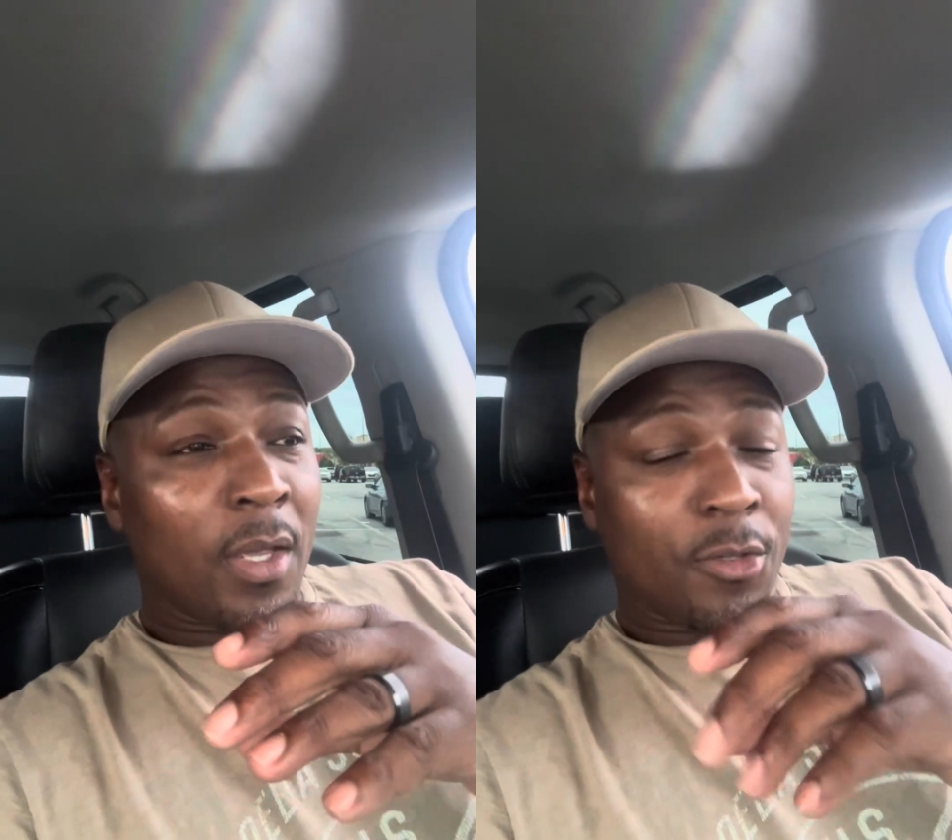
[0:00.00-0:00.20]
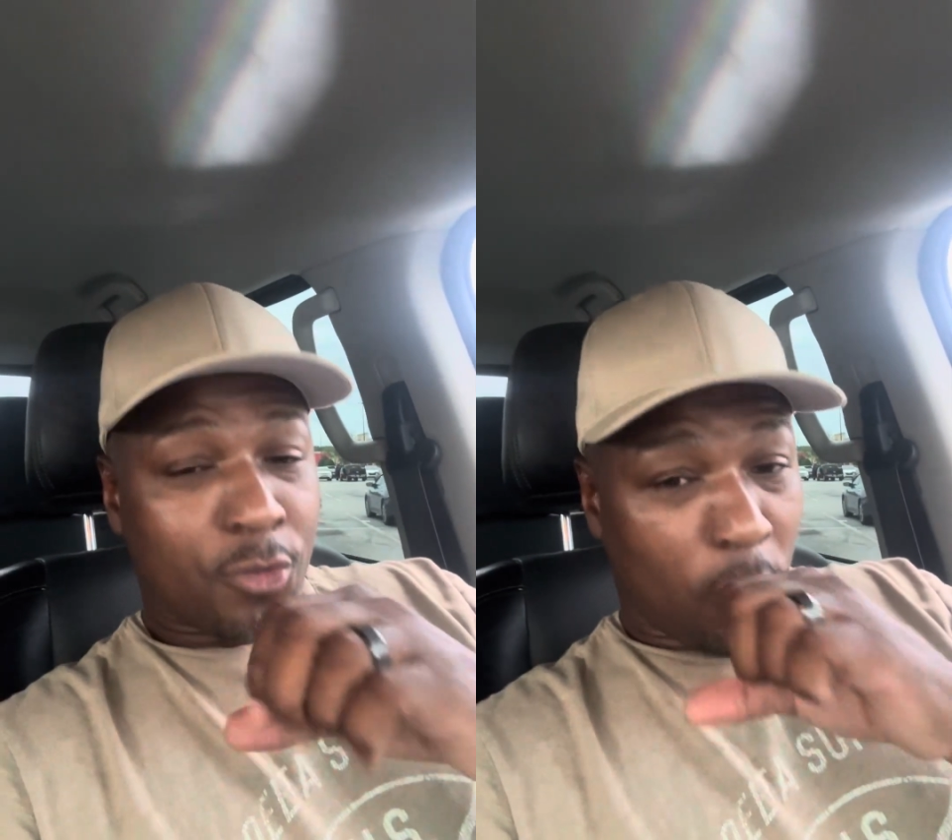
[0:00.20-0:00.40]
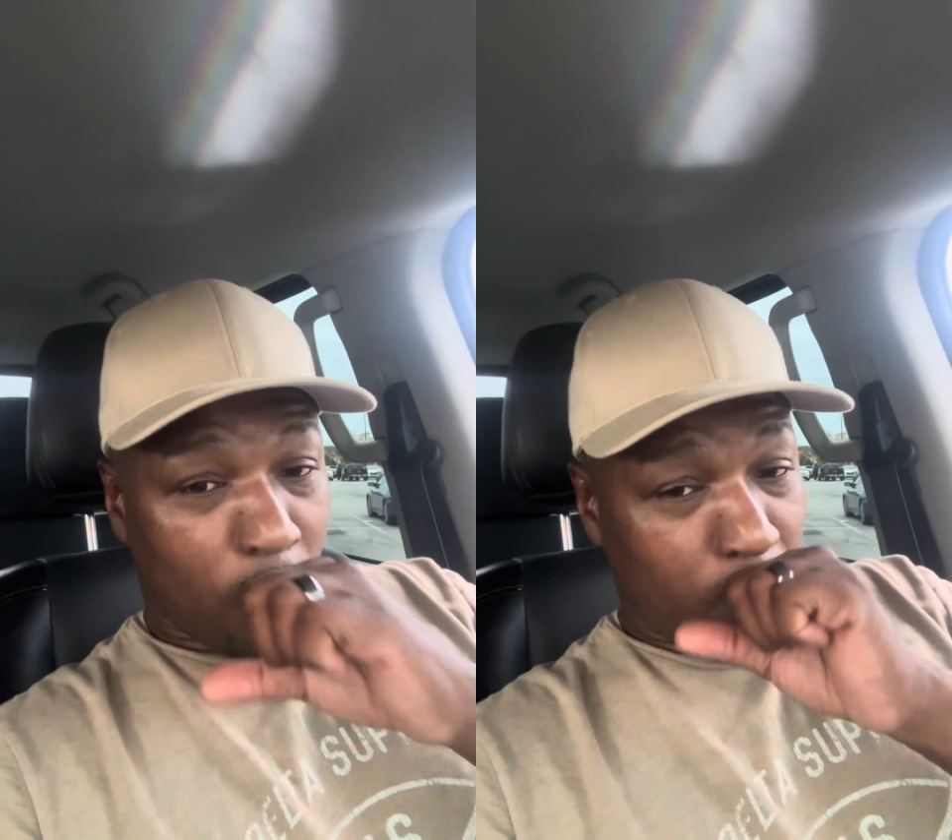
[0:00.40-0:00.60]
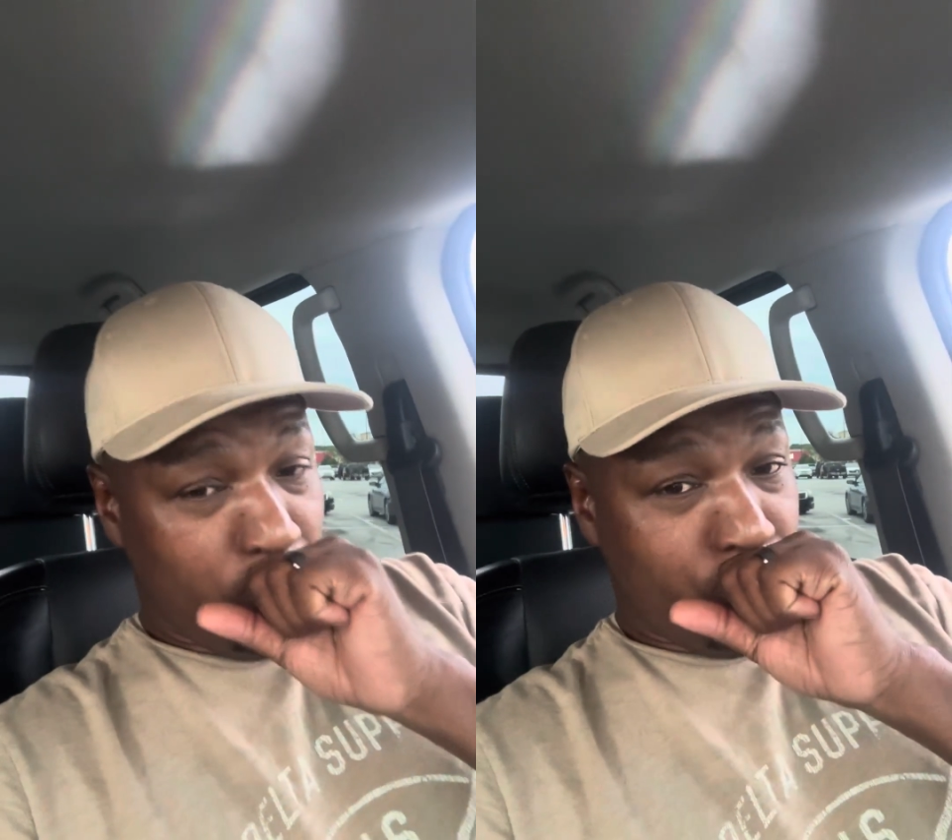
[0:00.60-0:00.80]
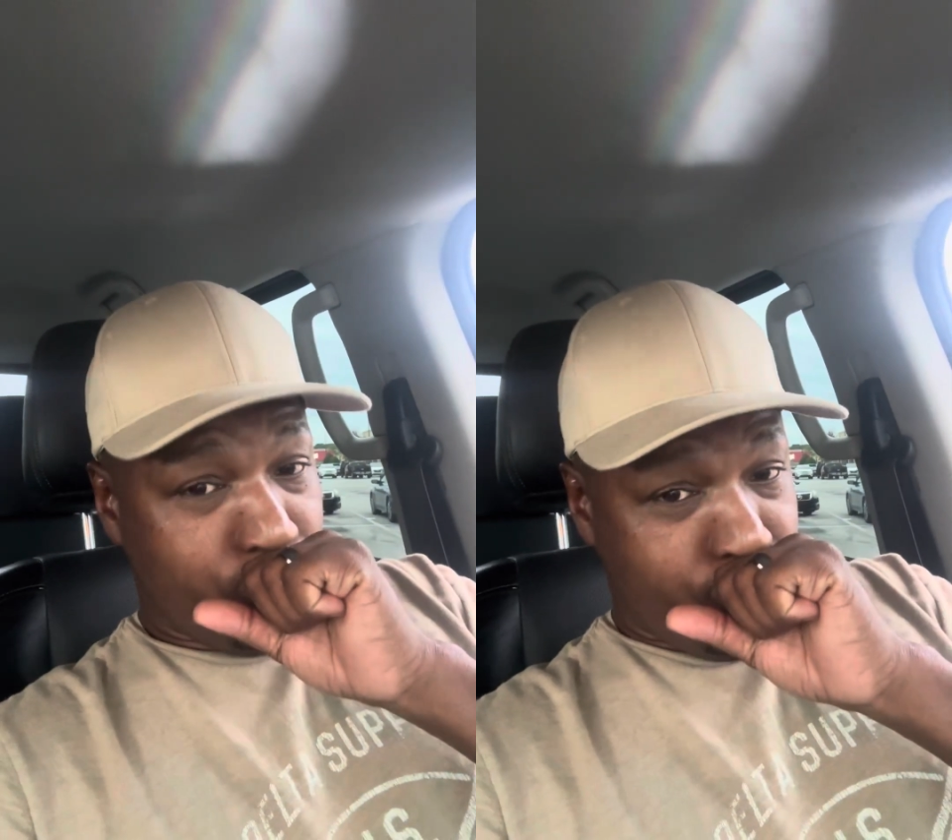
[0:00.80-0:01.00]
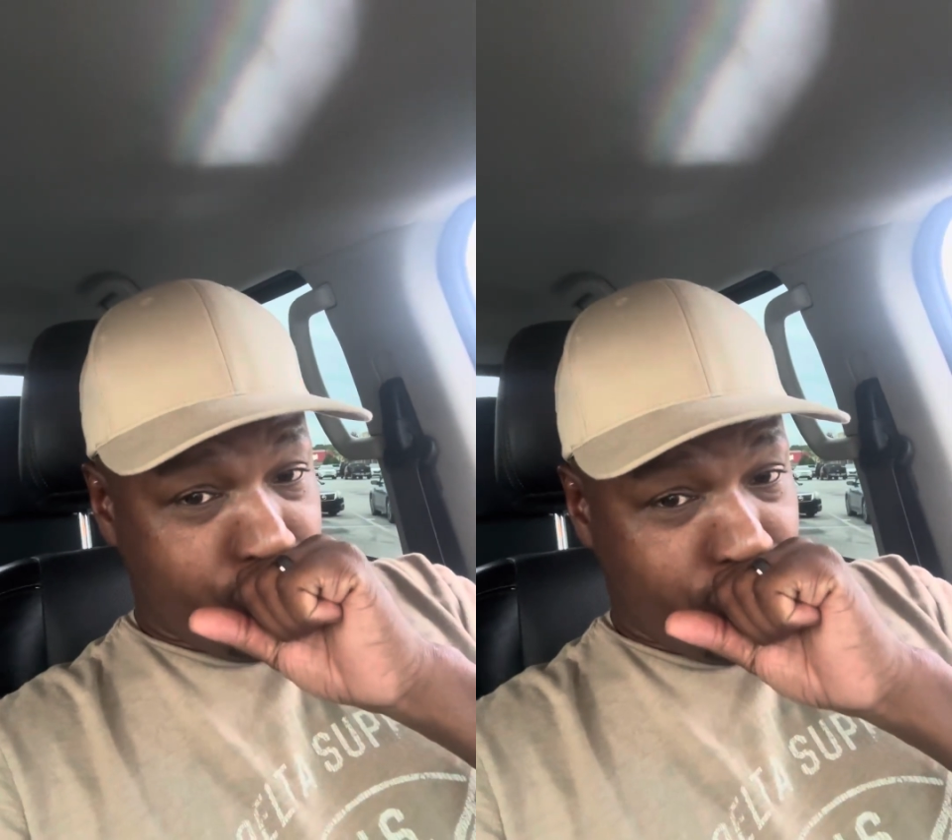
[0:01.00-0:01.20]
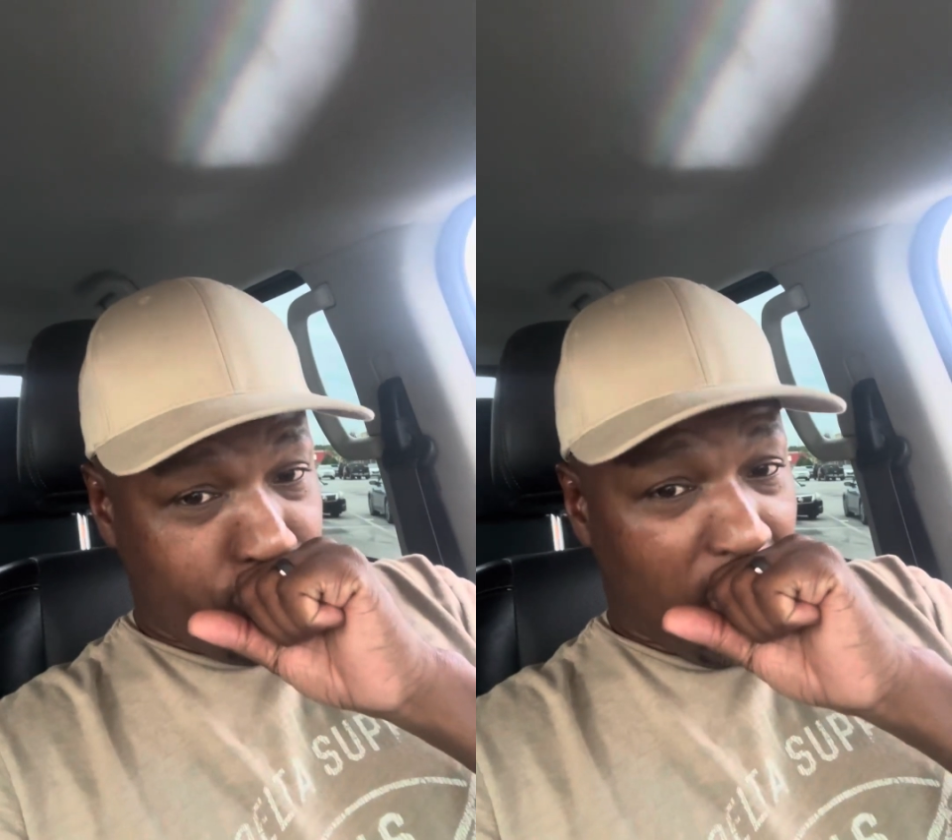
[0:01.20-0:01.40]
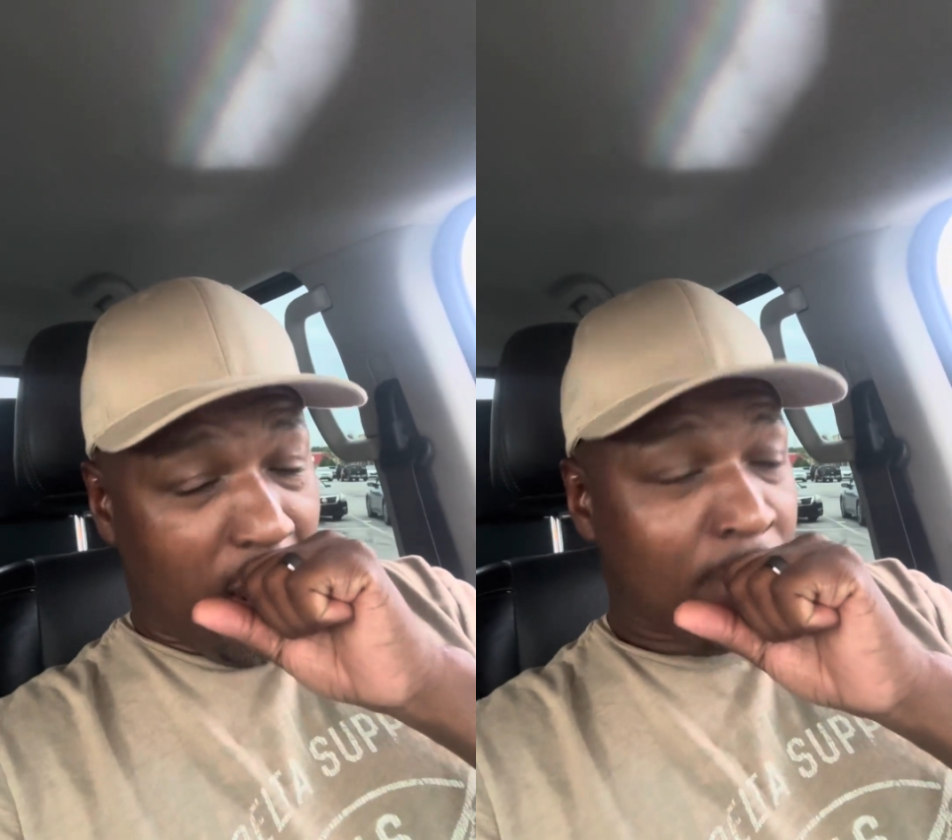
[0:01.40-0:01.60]
So
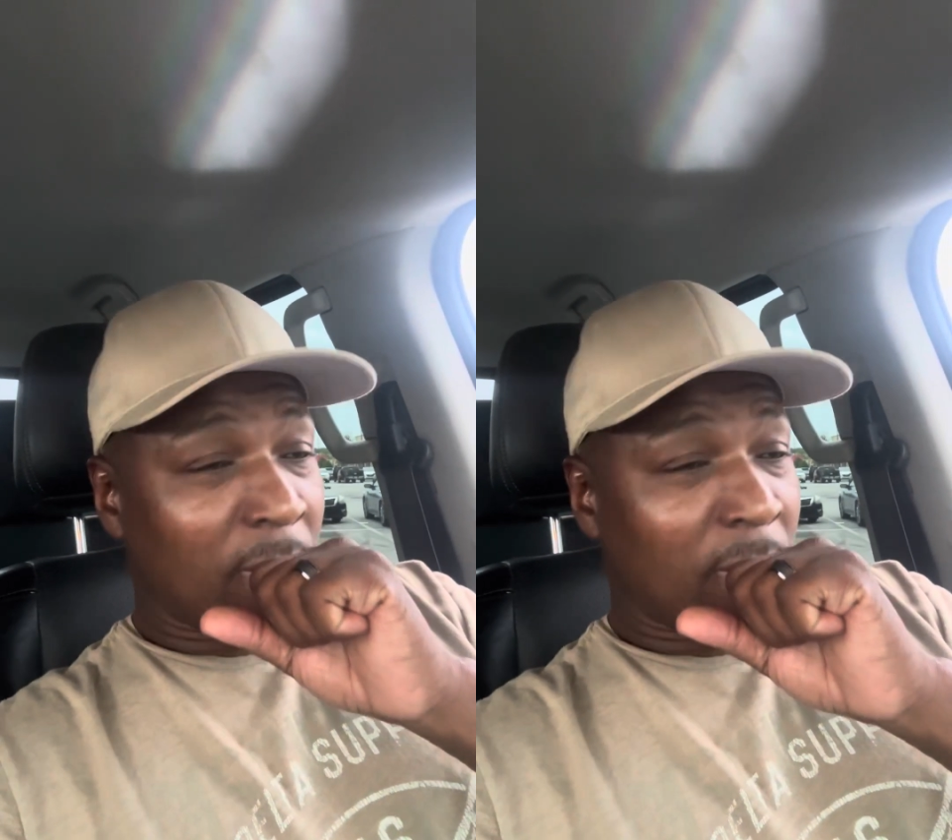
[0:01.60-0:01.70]
I'm